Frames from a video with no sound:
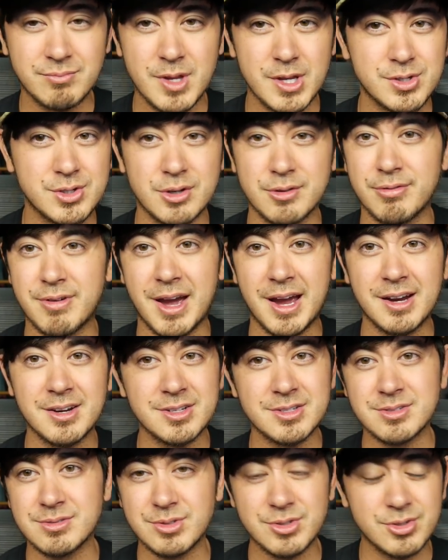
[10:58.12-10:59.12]

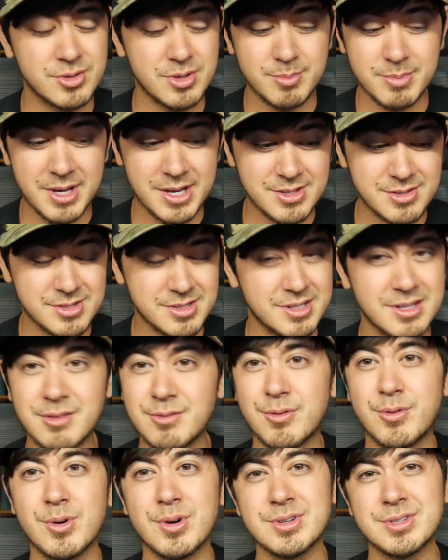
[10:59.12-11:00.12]
Surefires and Streamlights and
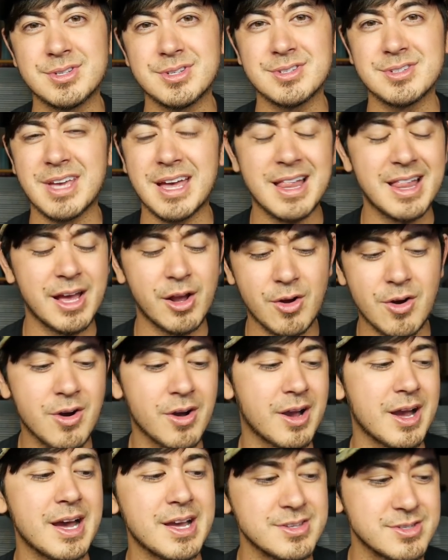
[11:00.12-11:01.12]
Inforces. I like all
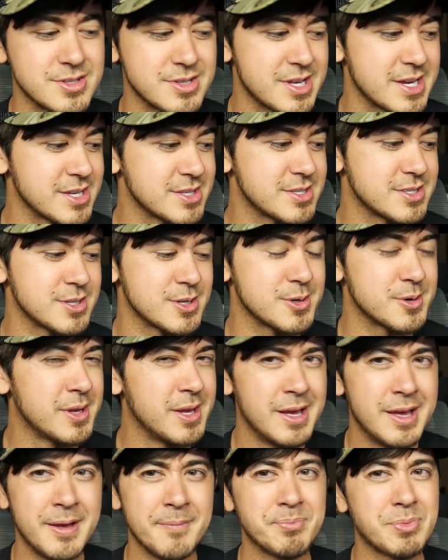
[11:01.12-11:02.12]
kinds of lights. So
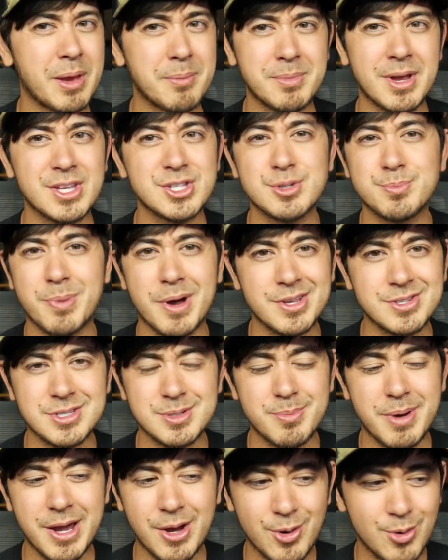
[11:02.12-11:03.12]
I'm not
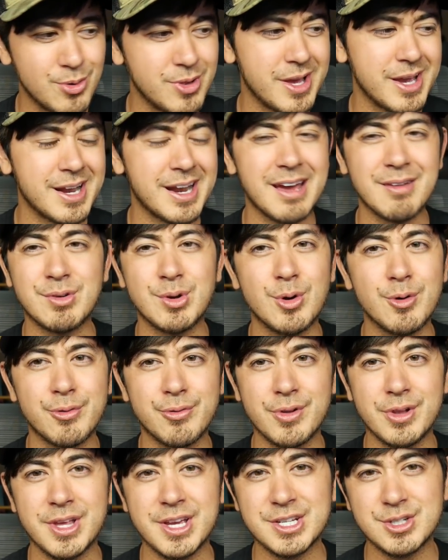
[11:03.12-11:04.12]
sponsored by Olight. I have no
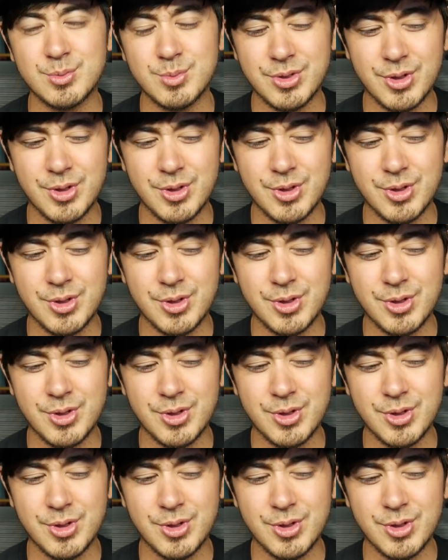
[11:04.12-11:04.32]
affiliation